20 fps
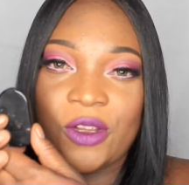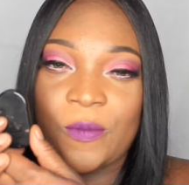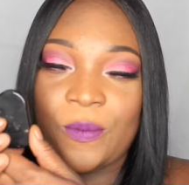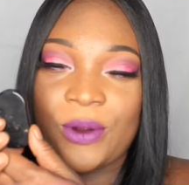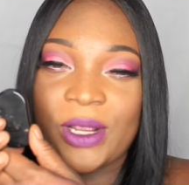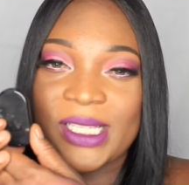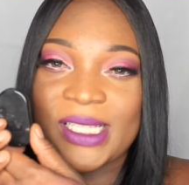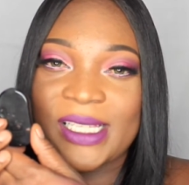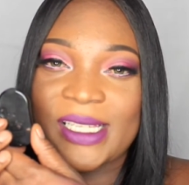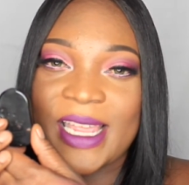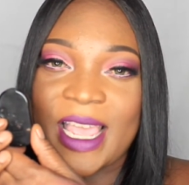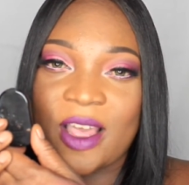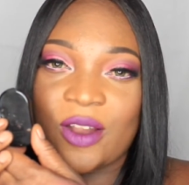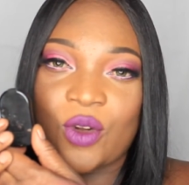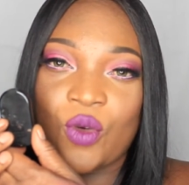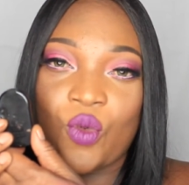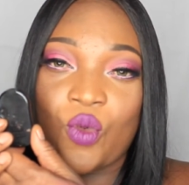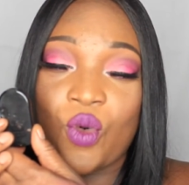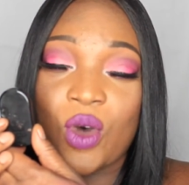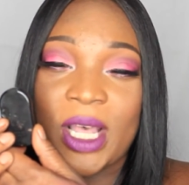You press it down
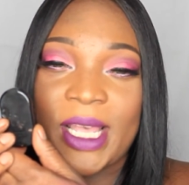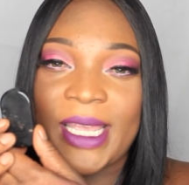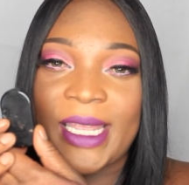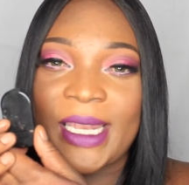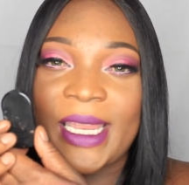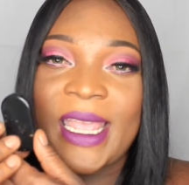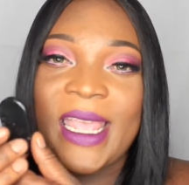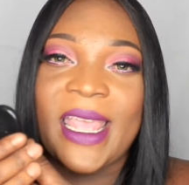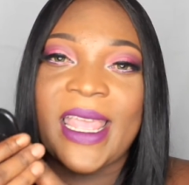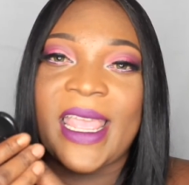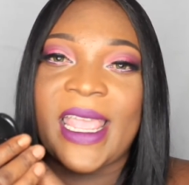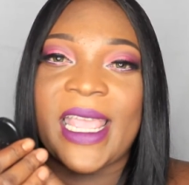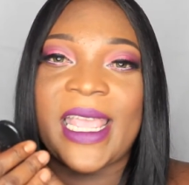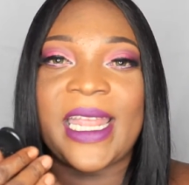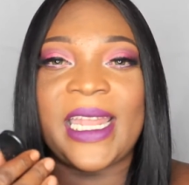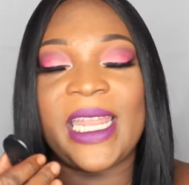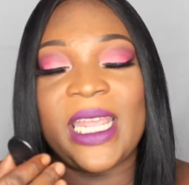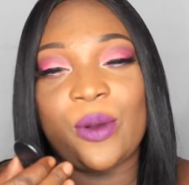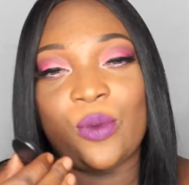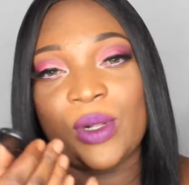to 1
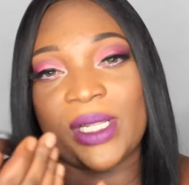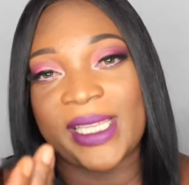and it